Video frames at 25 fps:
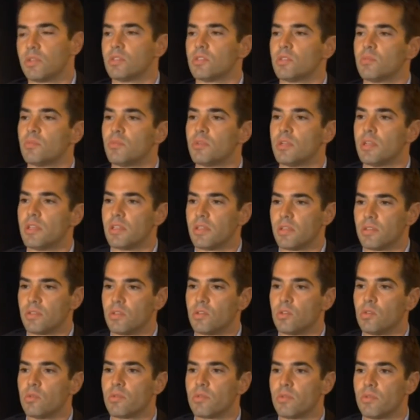is the breathing
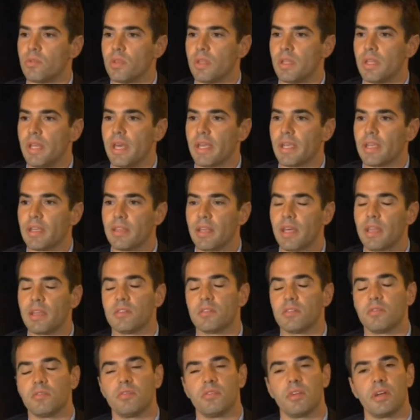tube through the neck. And that is
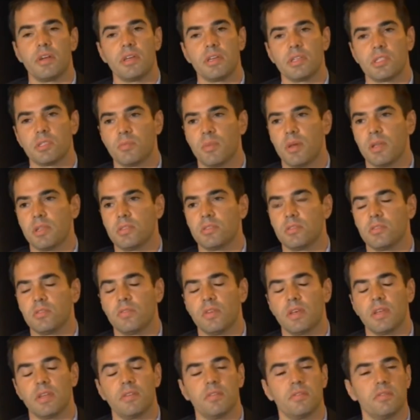a very expensive
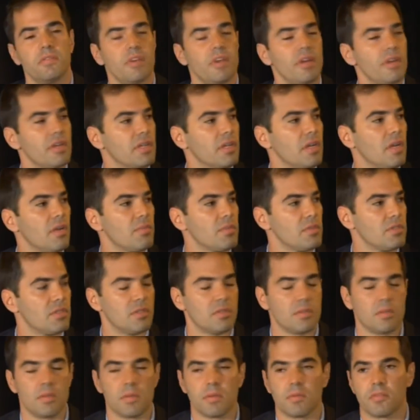and a very cumbersome
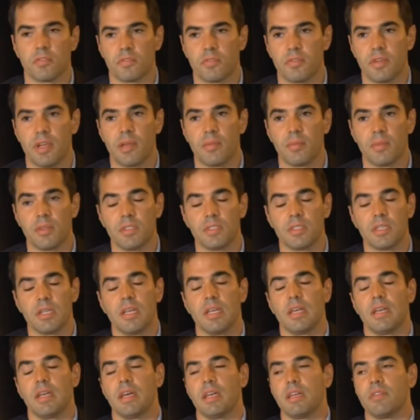thing for families
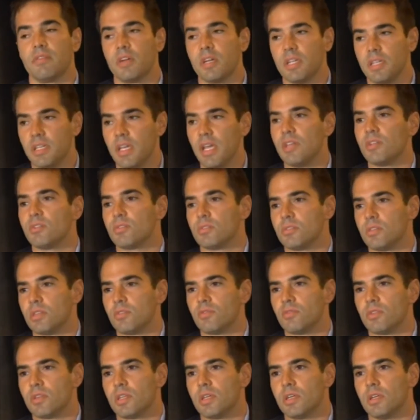and a very dangerous thing
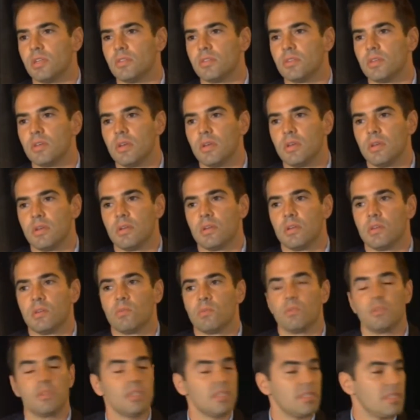for kids.
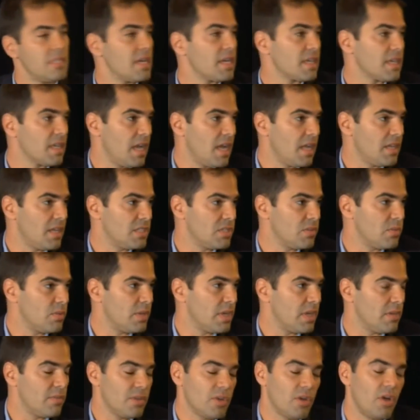With this technology, we
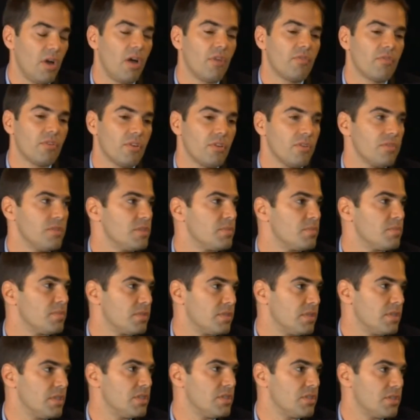were able to offer her this
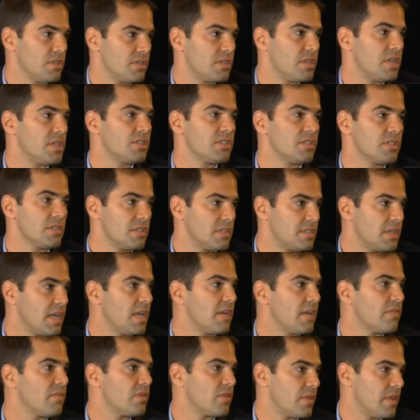procedure and essentially
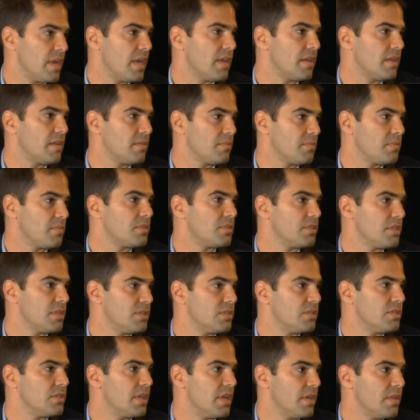save her that
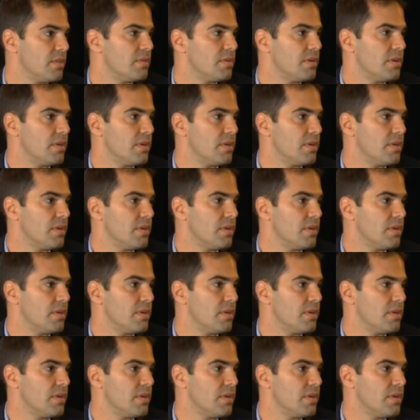procedure down the road.